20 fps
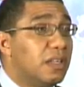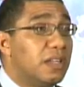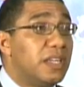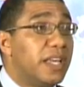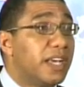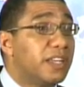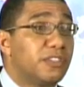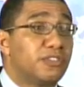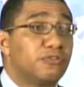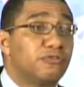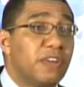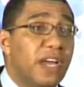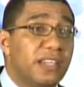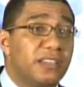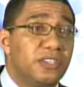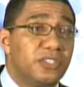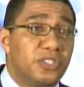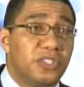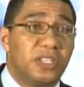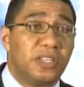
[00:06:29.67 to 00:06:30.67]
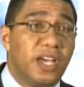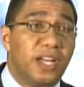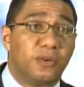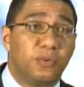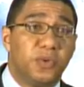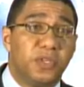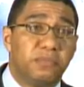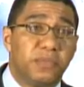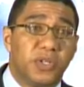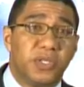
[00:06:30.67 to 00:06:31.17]
next strategy that
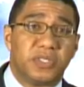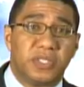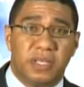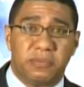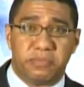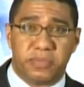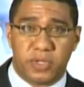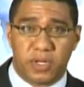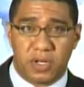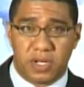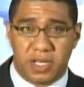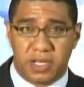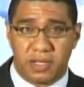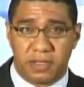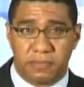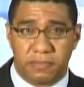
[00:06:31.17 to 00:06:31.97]
we must employ?